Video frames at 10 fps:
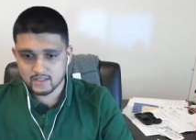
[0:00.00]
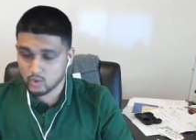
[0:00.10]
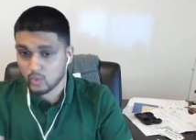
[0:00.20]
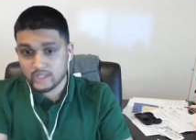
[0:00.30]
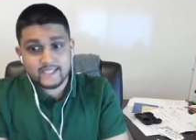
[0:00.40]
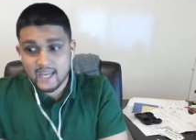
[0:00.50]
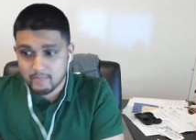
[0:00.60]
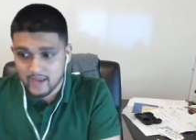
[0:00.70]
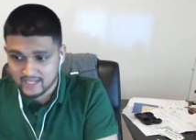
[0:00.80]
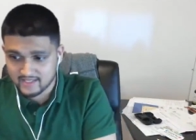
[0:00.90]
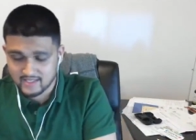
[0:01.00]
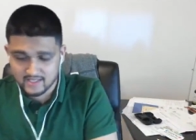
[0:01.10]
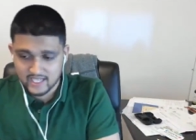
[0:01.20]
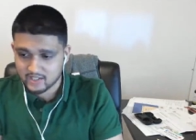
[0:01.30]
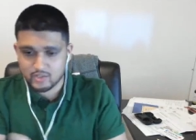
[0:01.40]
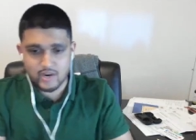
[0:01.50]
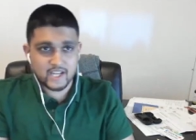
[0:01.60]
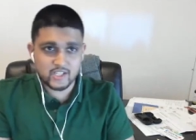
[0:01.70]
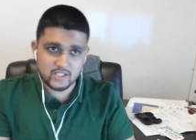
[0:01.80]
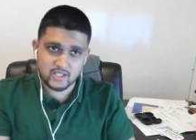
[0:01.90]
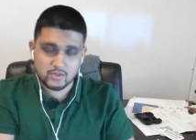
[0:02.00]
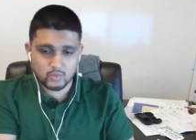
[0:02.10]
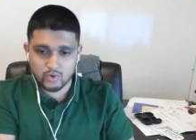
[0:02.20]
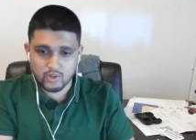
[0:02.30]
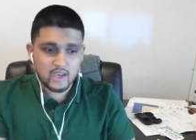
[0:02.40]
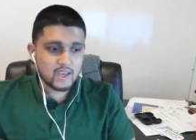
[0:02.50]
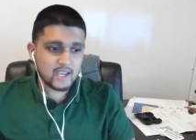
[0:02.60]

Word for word: or one day passes and it crashes and it's worth,